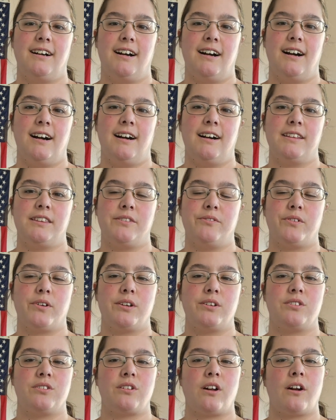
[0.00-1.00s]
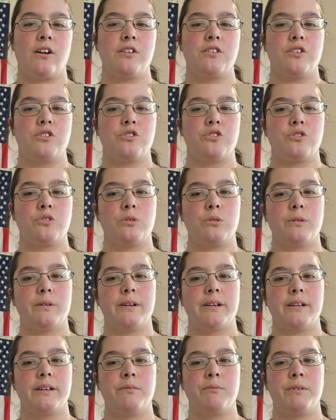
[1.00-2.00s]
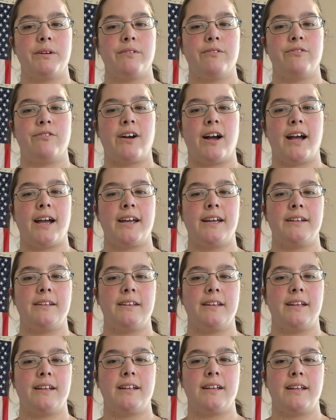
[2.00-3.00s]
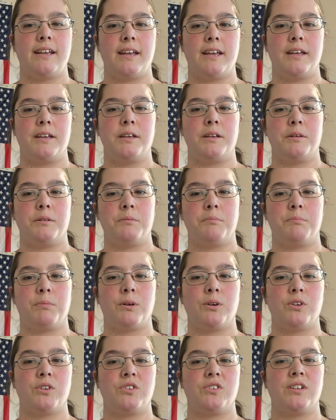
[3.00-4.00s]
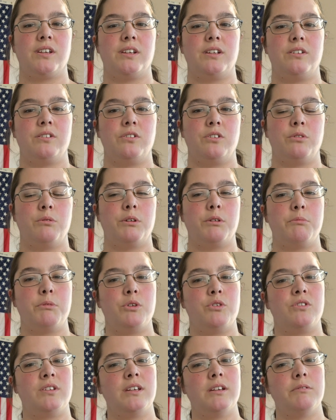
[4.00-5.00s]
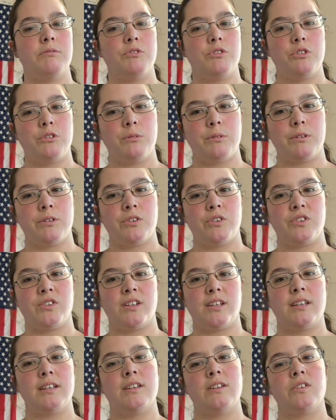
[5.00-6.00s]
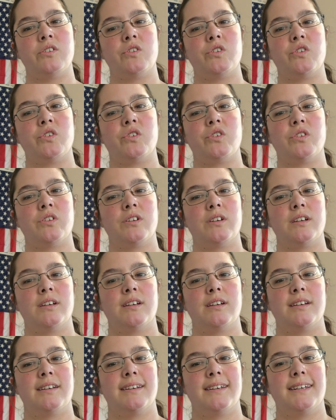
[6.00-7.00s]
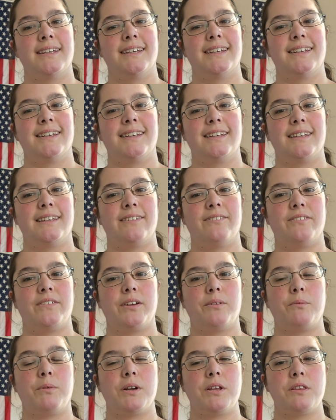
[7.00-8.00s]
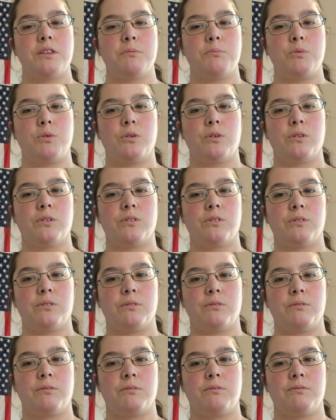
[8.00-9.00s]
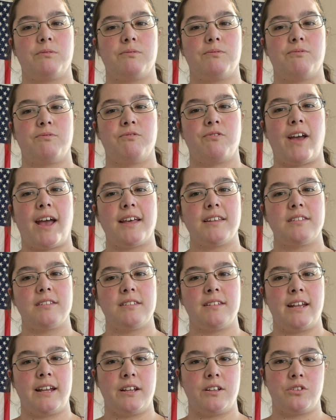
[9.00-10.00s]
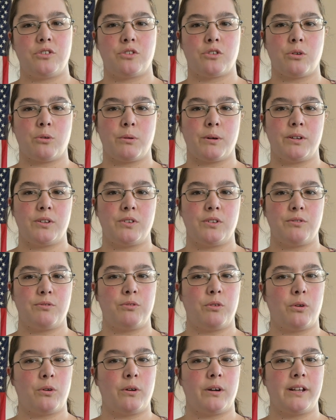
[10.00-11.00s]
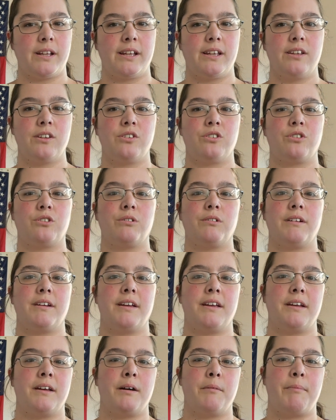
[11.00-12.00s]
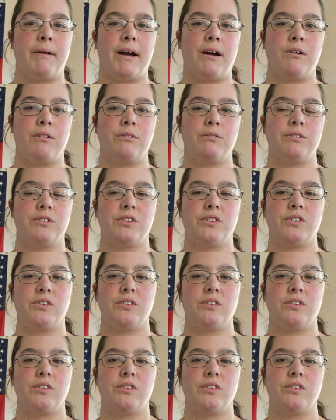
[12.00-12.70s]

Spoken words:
At the very start of the story, we find that a person doing museum tours is giving one of the more fascinating stories of Florida history about